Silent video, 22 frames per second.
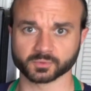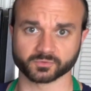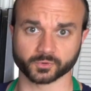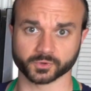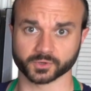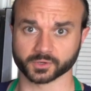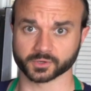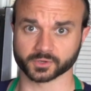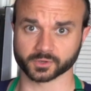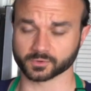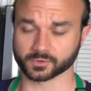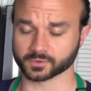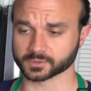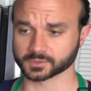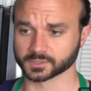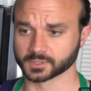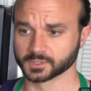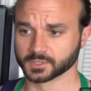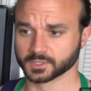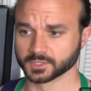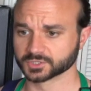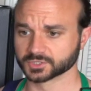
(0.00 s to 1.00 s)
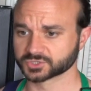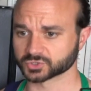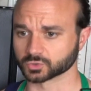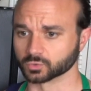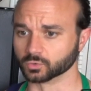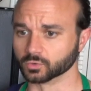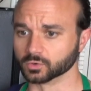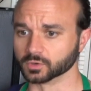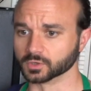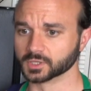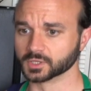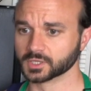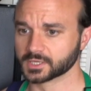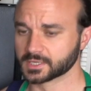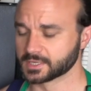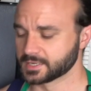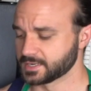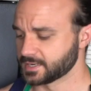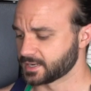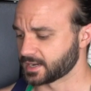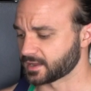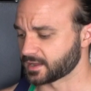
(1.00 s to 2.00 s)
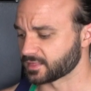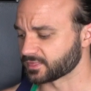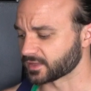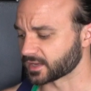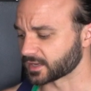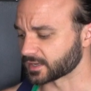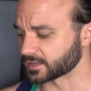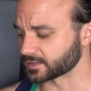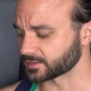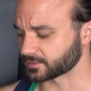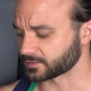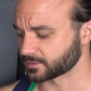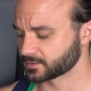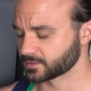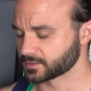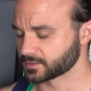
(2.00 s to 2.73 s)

before you're gonna go to school, and then